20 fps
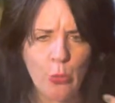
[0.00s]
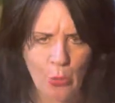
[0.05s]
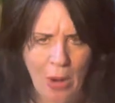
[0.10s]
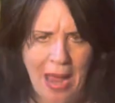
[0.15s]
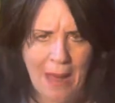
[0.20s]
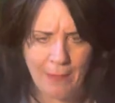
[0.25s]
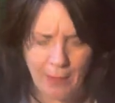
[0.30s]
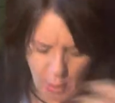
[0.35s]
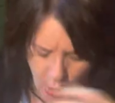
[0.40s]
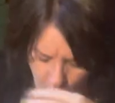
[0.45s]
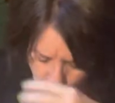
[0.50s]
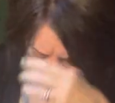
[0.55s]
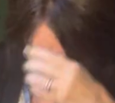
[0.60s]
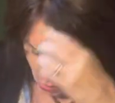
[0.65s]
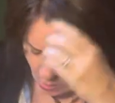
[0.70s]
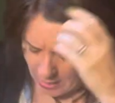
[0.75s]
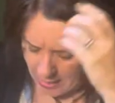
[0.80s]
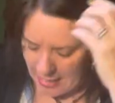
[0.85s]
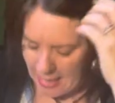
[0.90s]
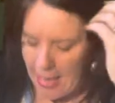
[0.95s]
rabbit
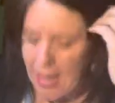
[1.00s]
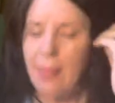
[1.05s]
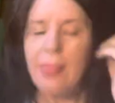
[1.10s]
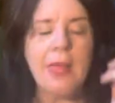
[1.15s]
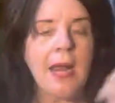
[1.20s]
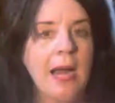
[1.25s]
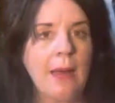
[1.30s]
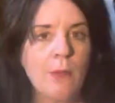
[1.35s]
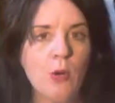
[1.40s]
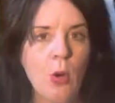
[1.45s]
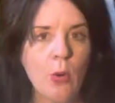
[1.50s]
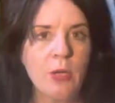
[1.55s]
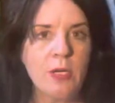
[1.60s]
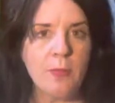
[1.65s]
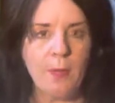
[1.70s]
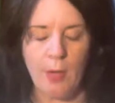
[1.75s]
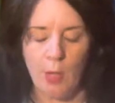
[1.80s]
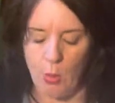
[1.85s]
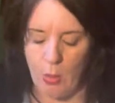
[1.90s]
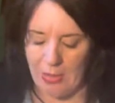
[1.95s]
hole that I'm going to
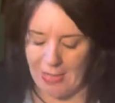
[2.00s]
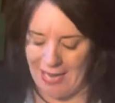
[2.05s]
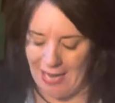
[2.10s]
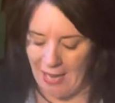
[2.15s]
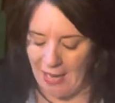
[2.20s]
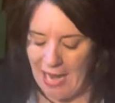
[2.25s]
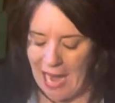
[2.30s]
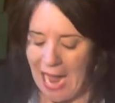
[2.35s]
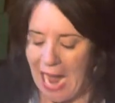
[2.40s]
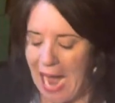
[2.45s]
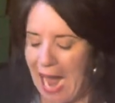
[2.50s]
be going down.